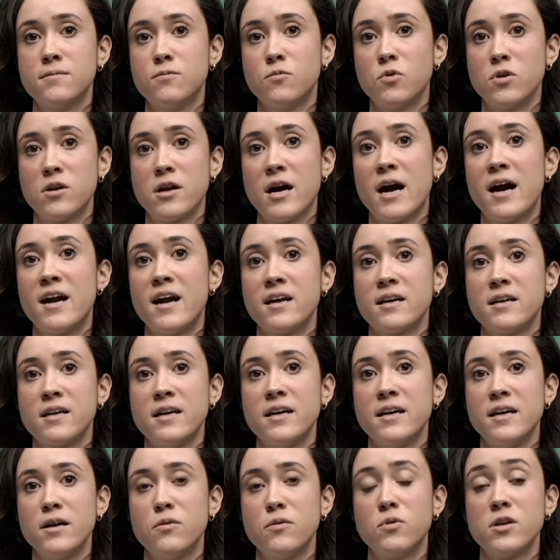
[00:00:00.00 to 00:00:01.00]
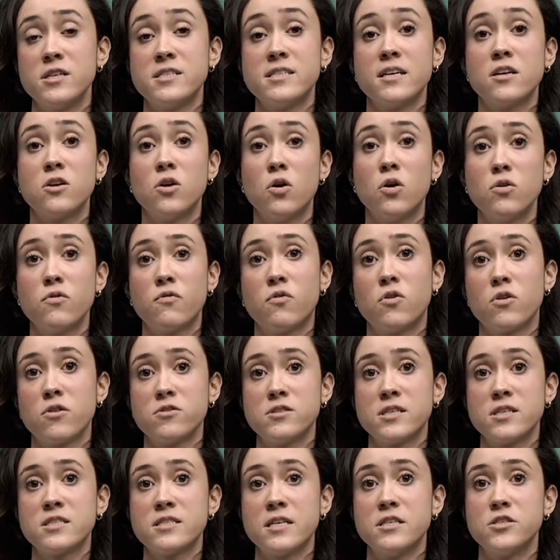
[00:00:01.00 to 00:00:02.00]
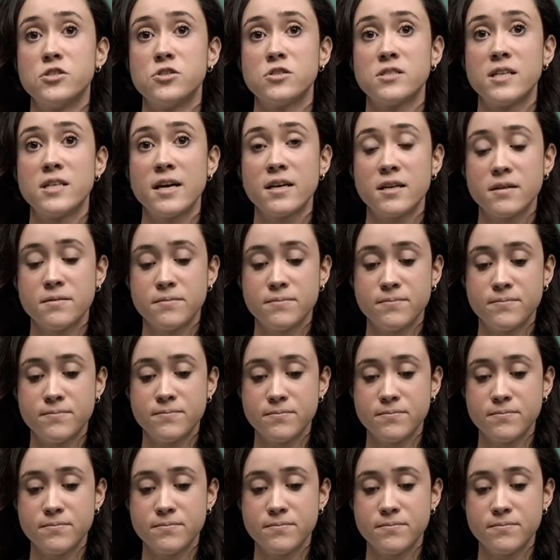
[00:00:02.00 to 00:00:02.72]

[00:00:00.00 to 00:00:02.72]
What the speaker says: is the code for those extensions like.